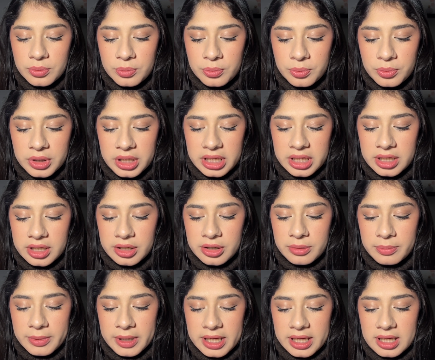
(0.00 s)
We
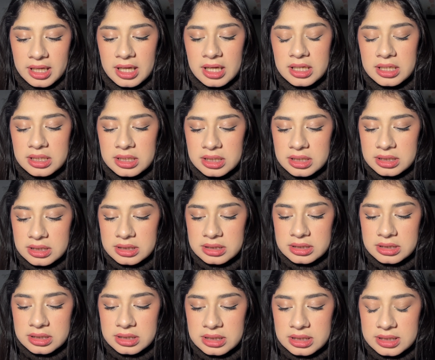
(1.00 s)
hereby
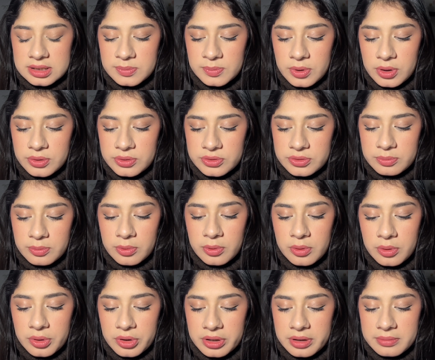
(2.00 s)
conduct this
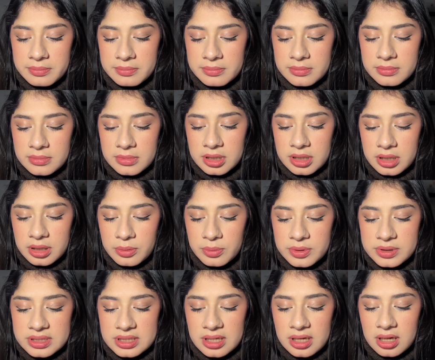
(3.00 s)
post-mortem. It
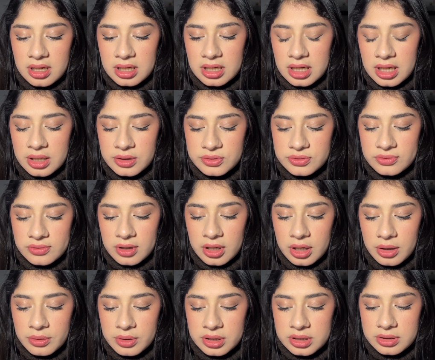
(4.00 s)
was a hothouse
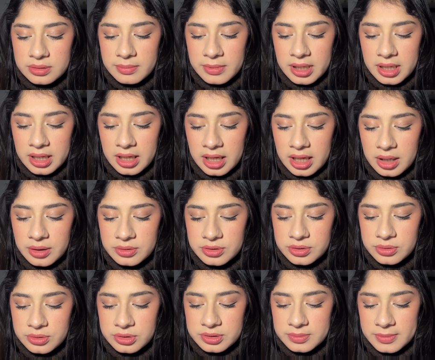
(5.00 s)
flower to my
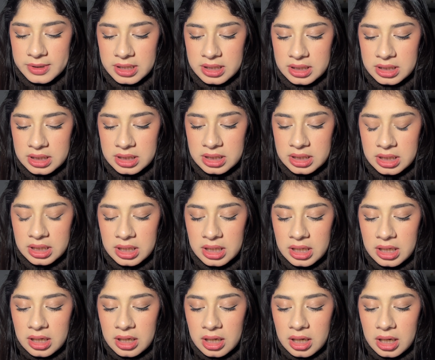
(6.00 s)
outdoorsman.
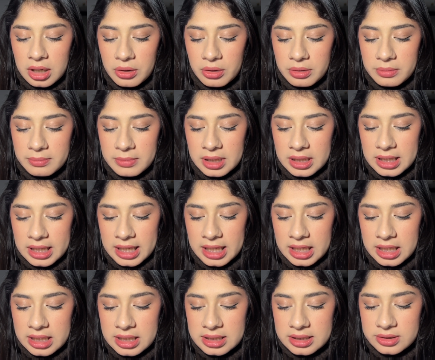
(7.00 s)
Our
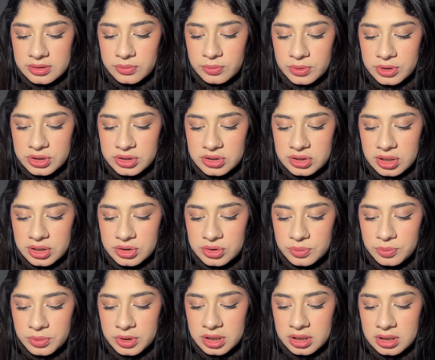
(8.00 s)
maladies were
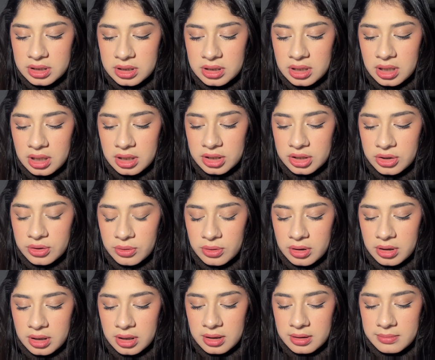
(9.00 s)
such we could not
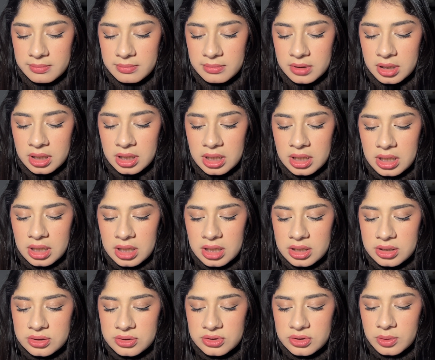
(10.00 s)
cure them,
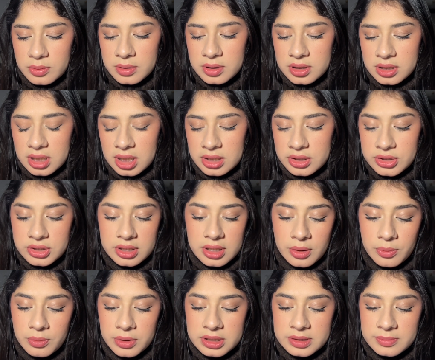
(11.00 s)
and so a touch
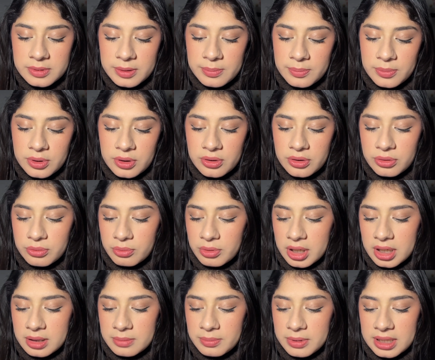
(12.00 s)
that was my
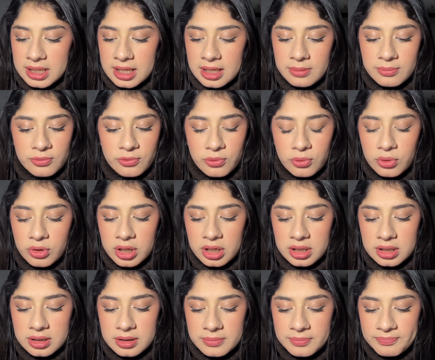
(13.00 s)
birthright became foreign.